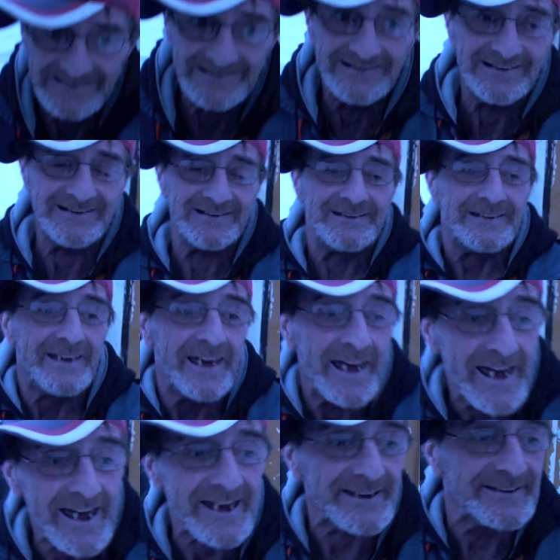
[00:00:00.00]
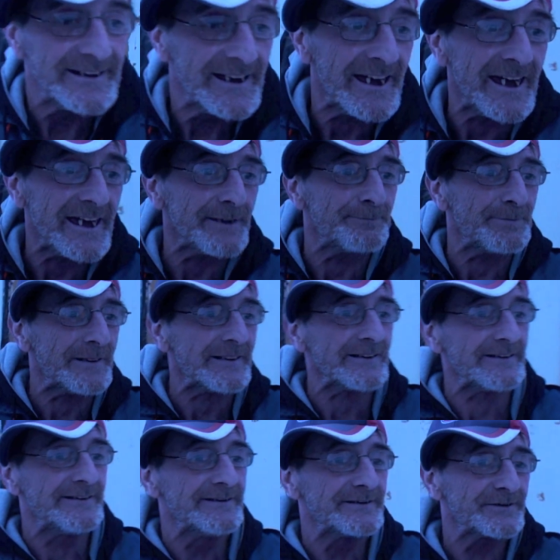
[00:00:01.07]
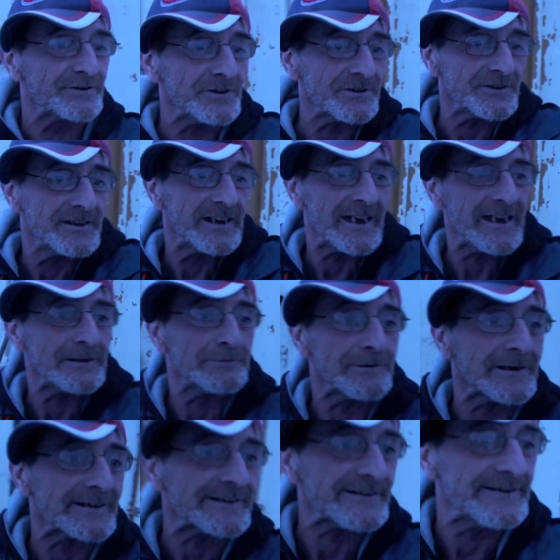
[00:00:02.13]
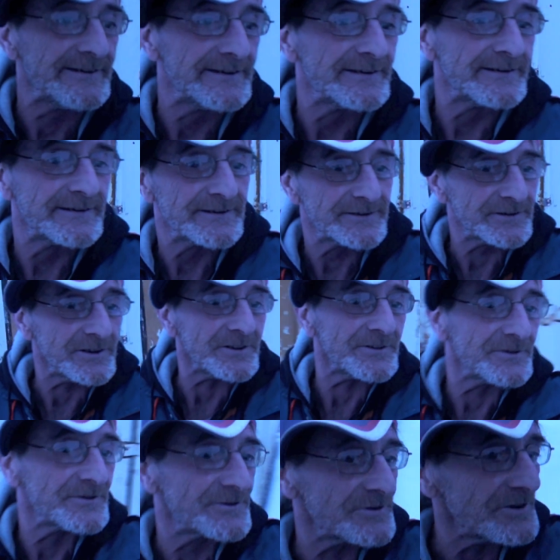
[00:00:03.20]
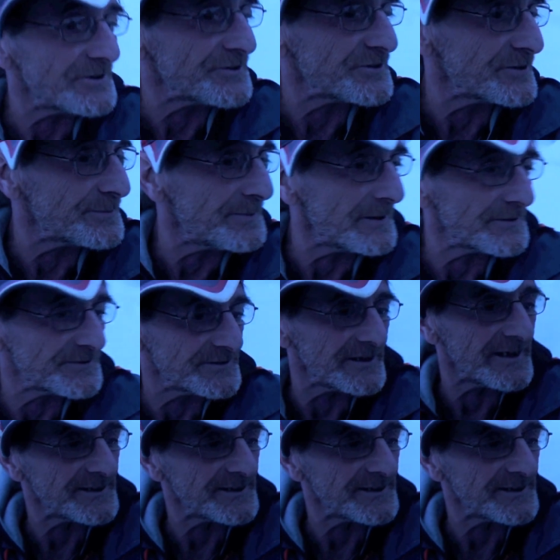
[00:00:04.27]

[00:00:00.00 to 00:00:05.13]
buddy. Uh, hey, hey, buddy. Told, hey, Ricky. Told, told you about the